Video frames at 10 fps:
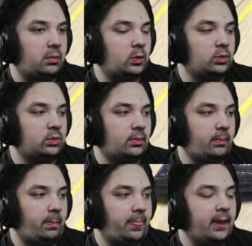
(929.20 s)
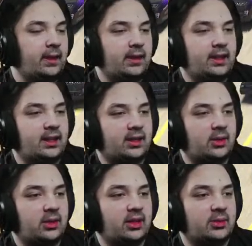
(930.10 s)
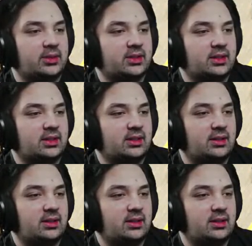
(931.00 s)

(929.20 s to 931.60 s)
Ooh. Yeah, Cody, that was. Uh...